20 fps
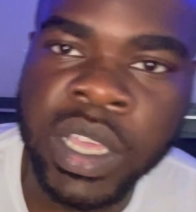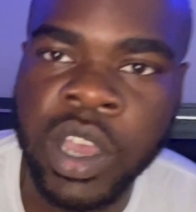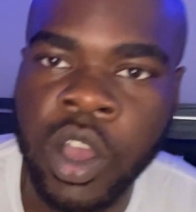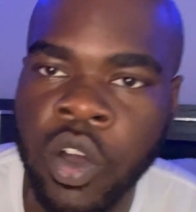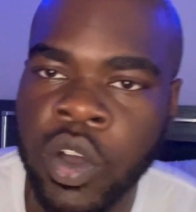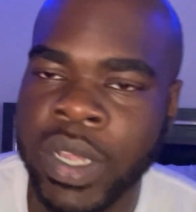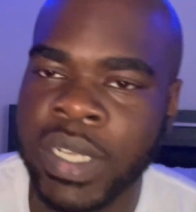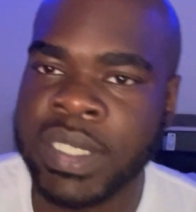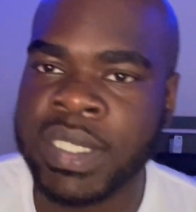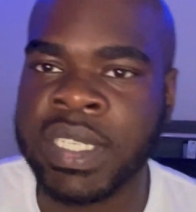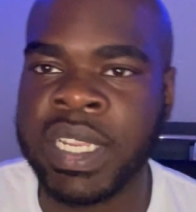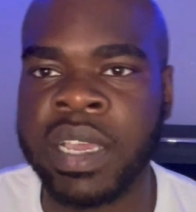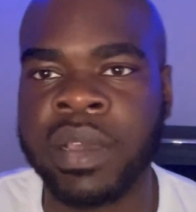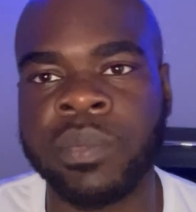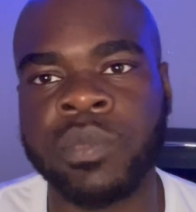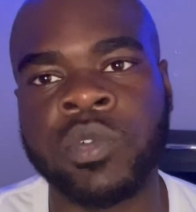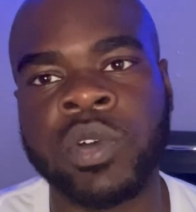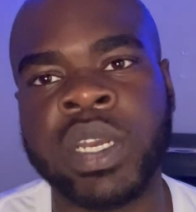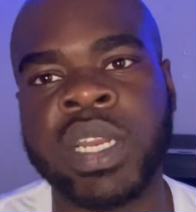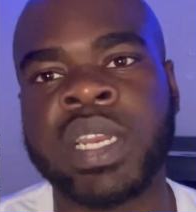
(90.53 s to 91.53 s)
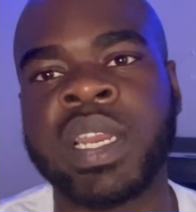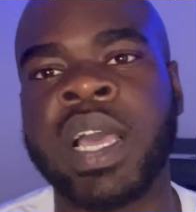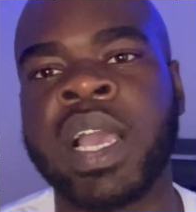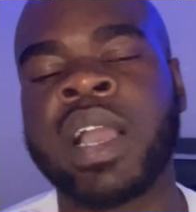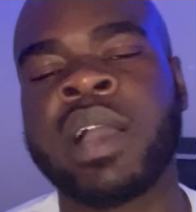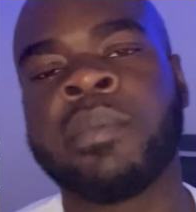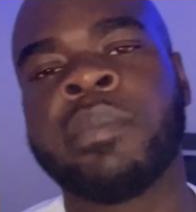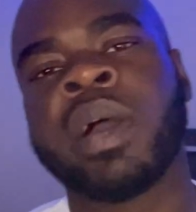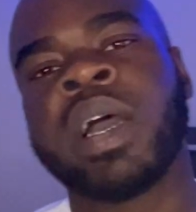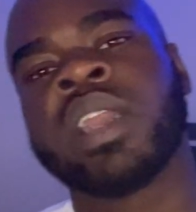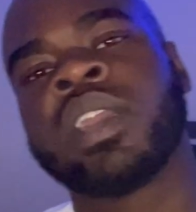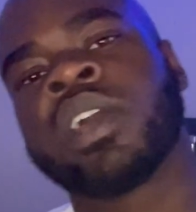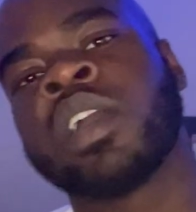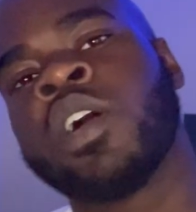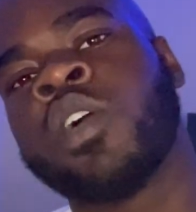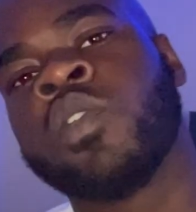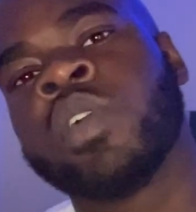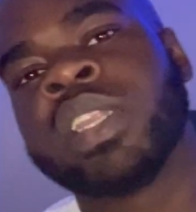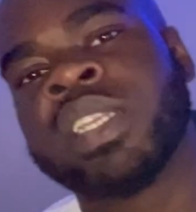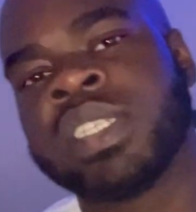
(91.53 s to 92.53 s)
go in depth with it like I'm about to
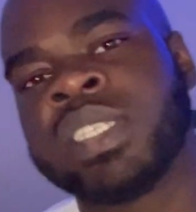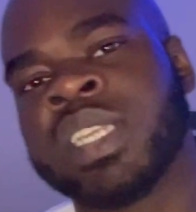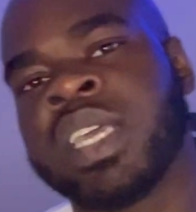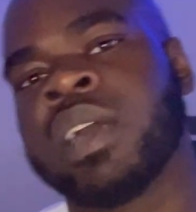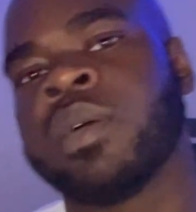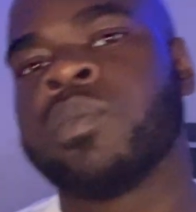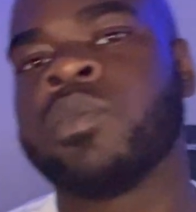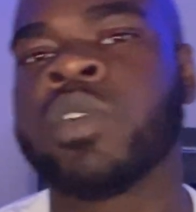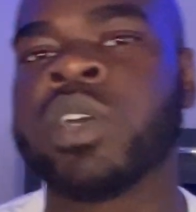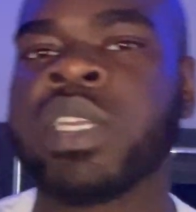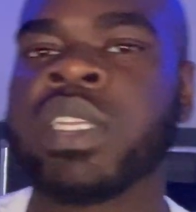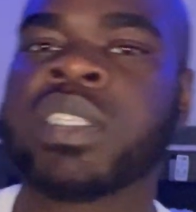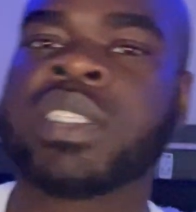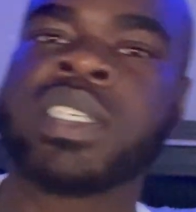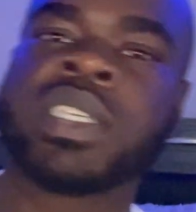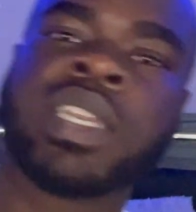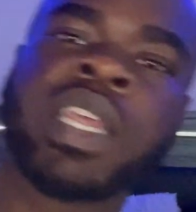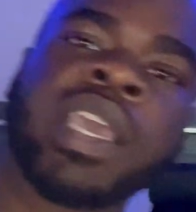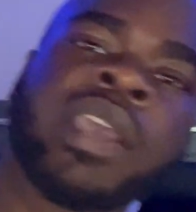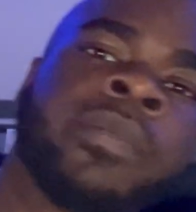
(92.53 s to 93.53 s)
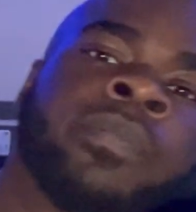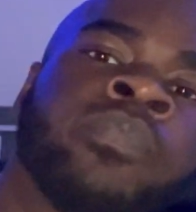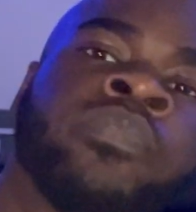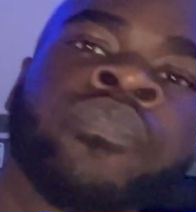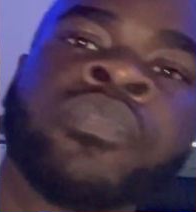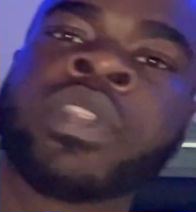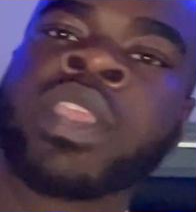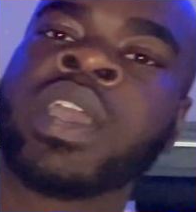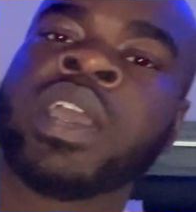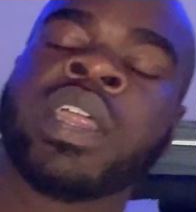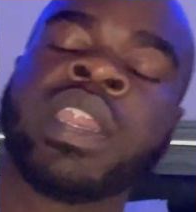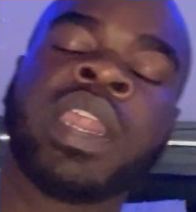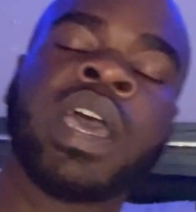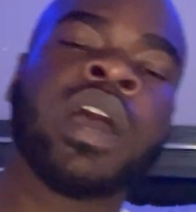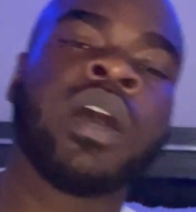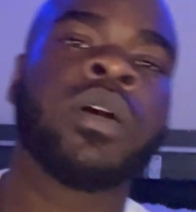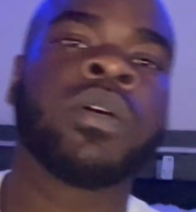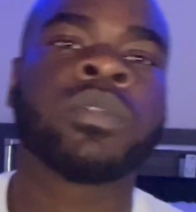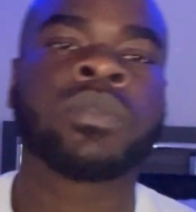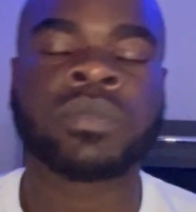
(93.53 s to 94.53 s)
go in depth with it today.
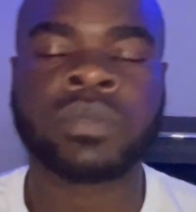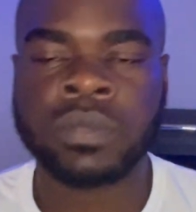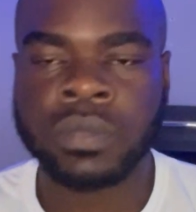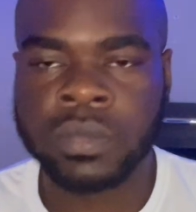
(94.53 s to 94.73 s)
Now,